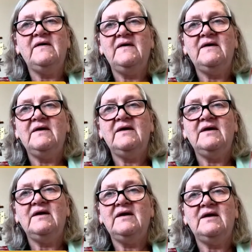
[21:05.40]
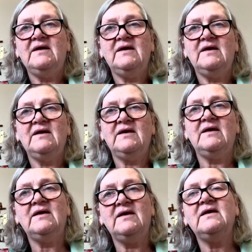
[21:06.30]

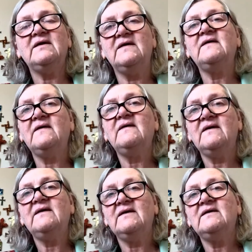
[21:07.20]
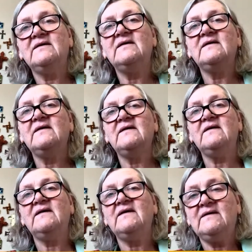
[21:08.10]

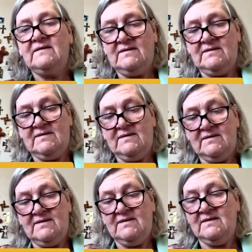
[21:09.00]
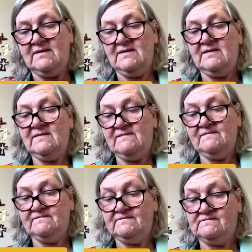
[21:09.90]

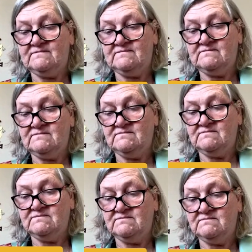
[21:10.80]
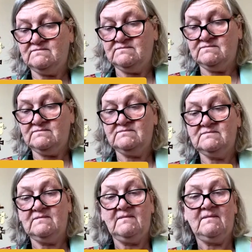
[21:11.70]

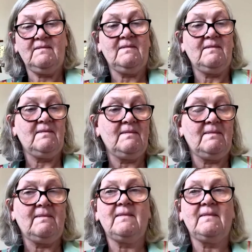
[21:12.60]
(not speaking)